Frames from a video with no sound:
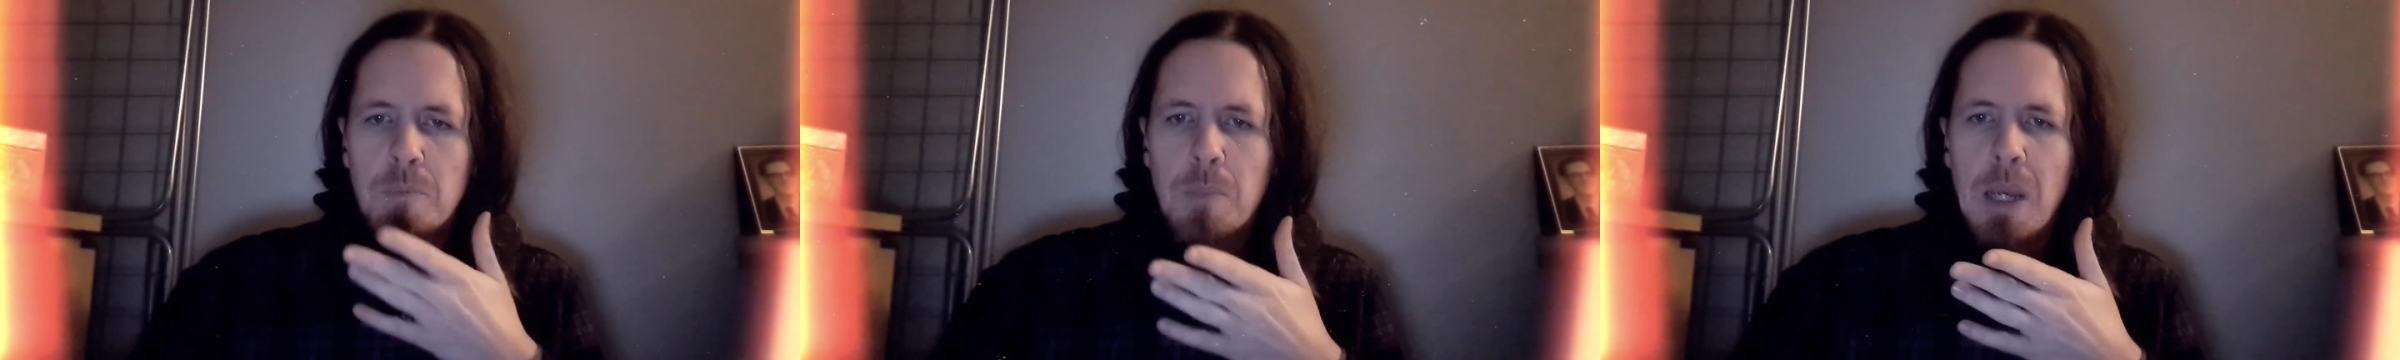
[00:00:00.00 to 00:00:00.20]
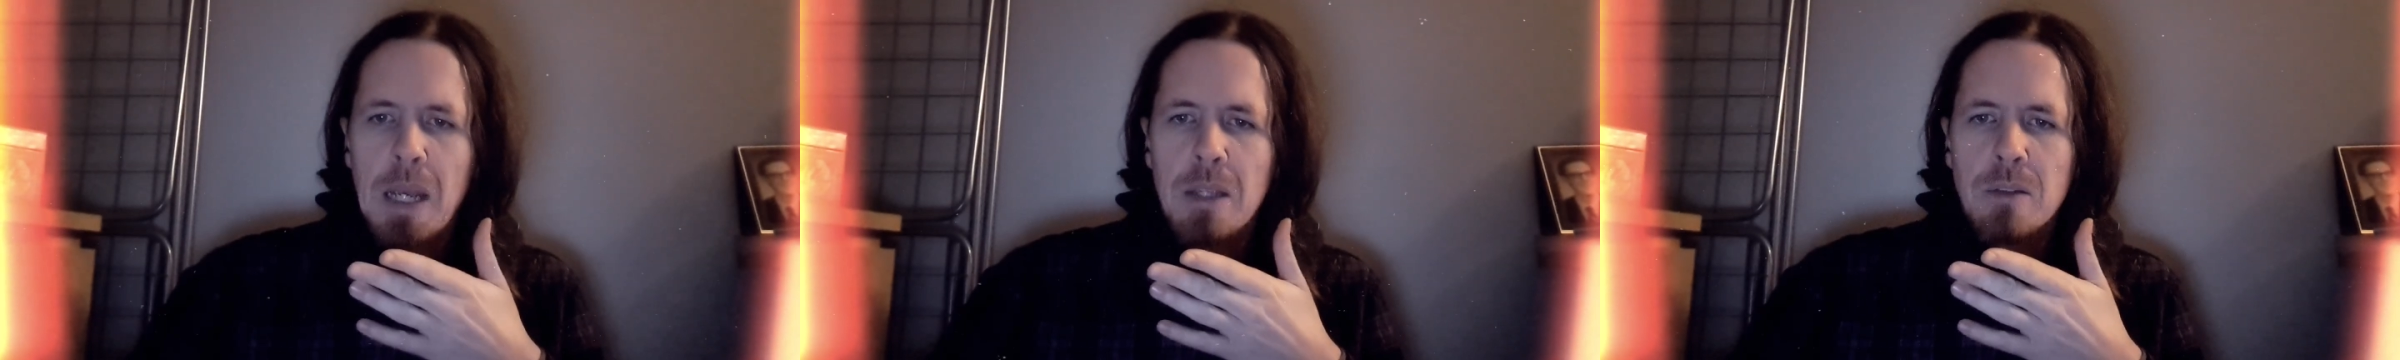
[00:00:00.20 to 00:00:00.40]

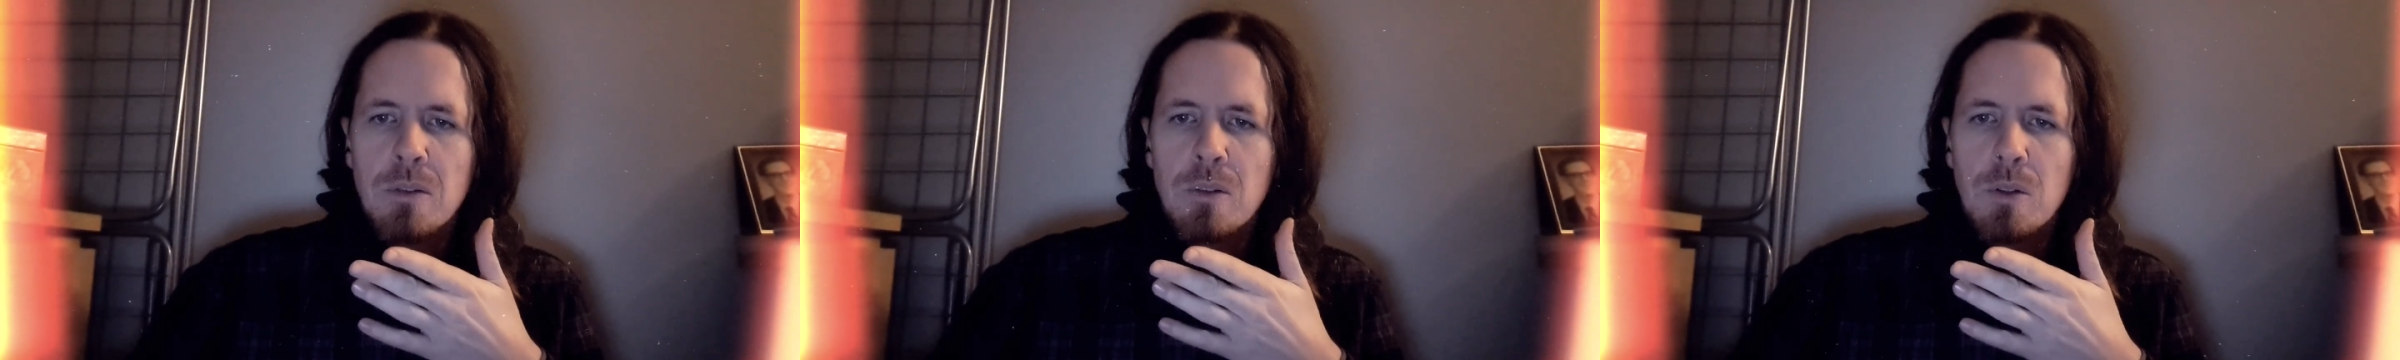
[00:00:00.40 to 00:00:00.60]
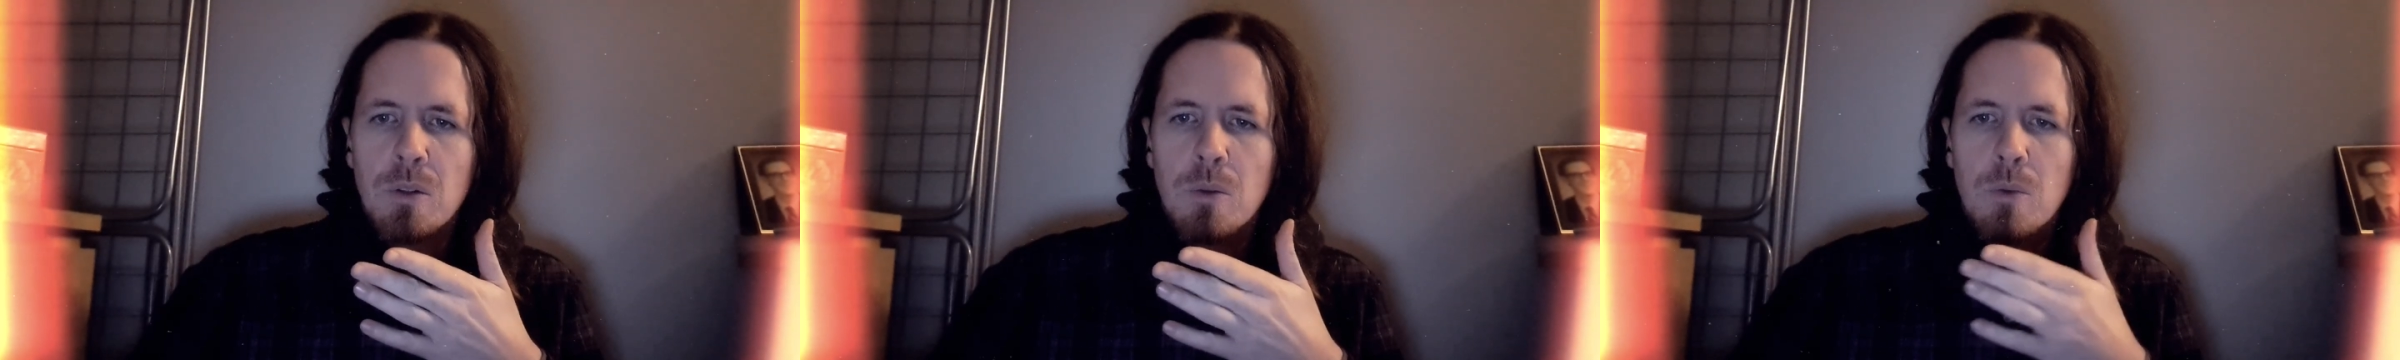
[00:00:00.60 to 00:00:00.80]

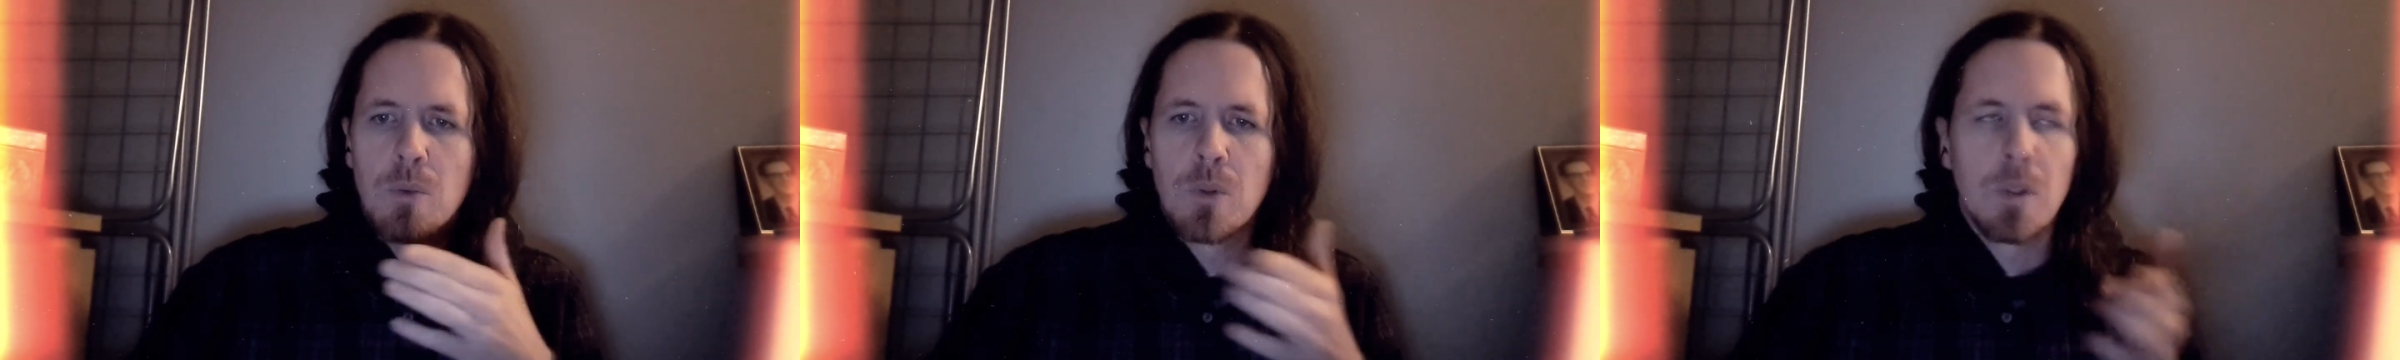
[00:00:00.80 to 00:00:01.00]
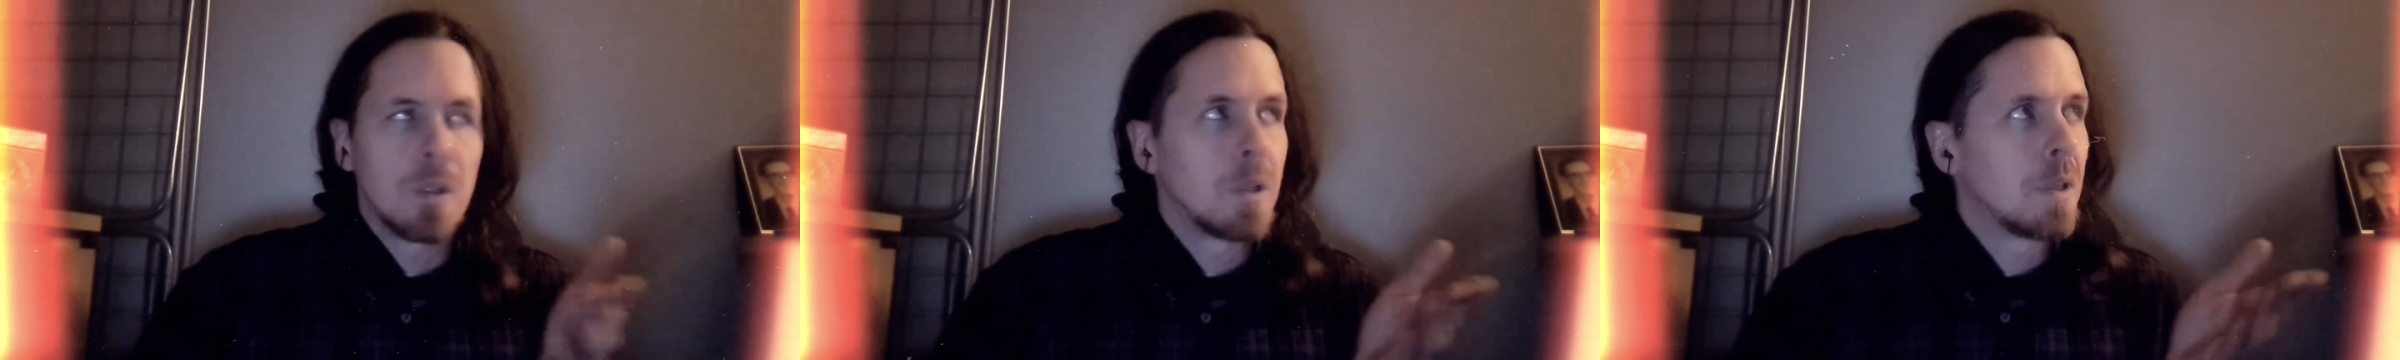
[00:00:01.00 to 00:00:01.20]
past
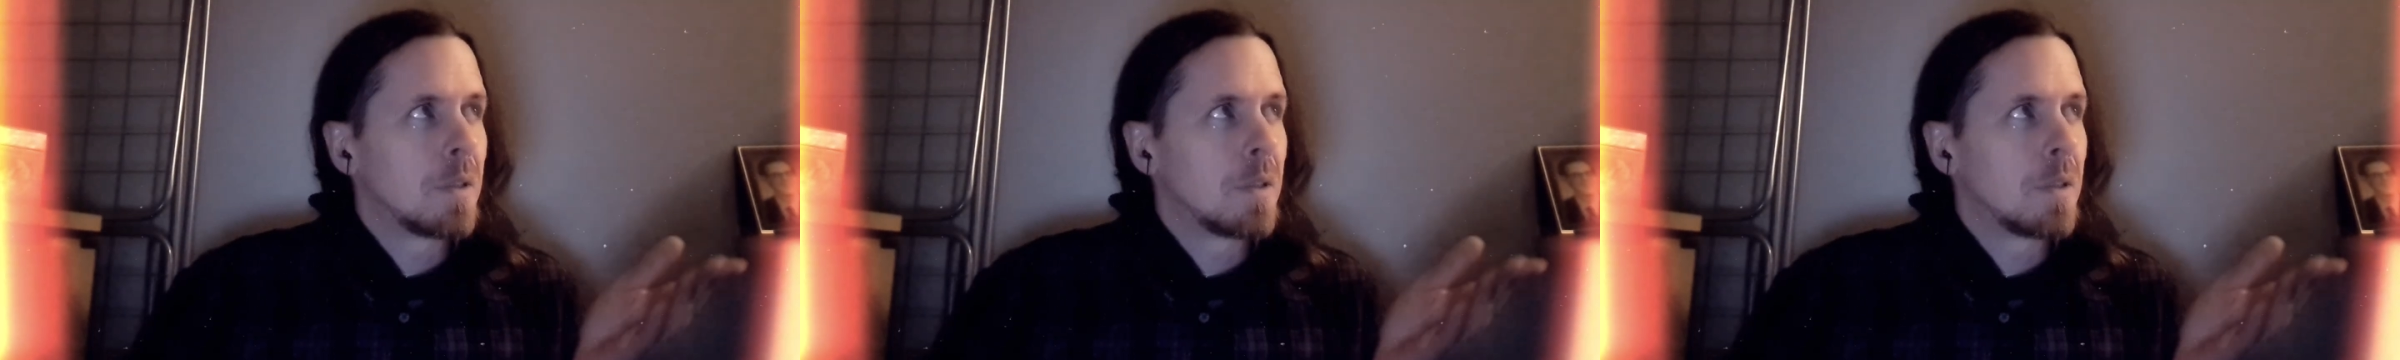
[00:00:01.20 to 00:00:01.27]
noon,